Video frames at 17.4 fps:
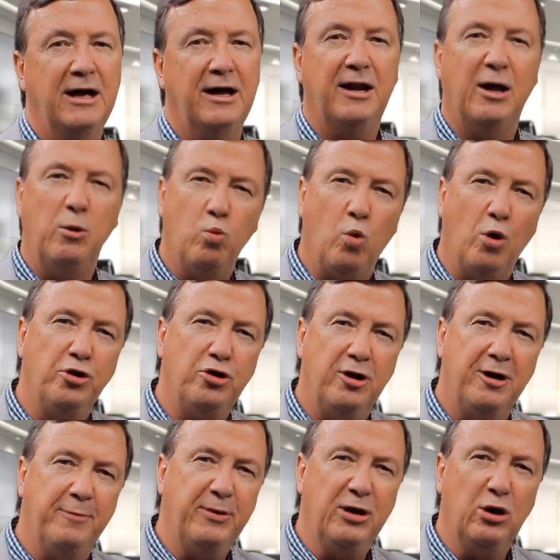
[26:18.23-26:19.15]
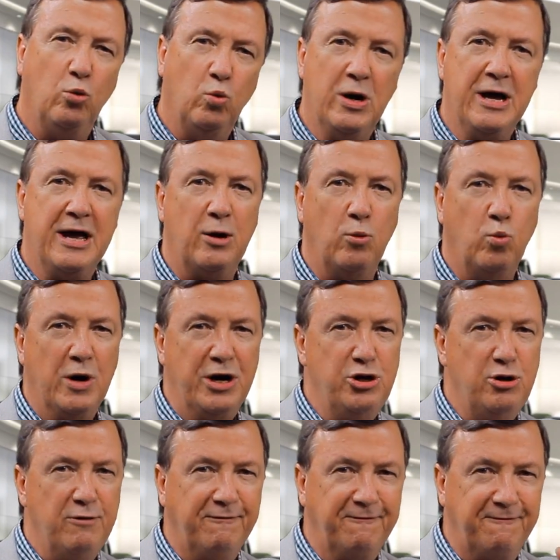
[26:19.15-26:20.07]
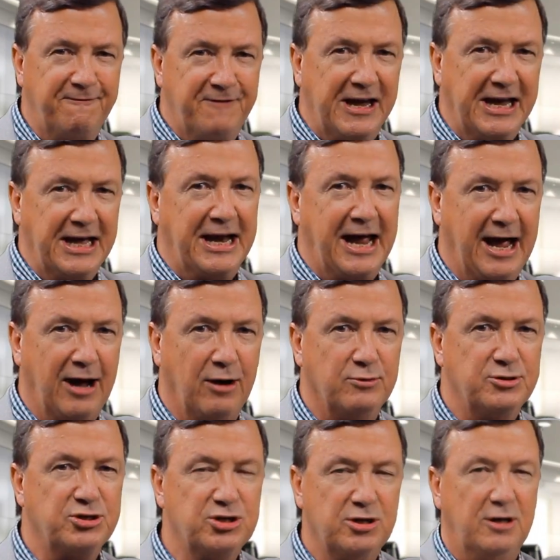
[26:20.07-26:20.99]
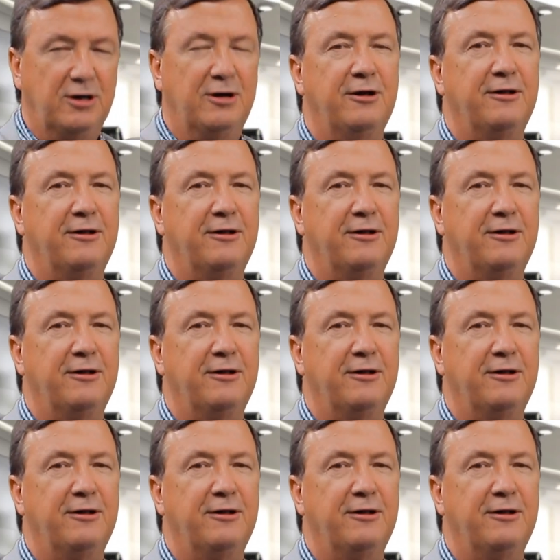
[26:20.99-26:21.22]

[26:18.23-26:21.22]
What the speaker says: And I want you to be aware, when you've figured out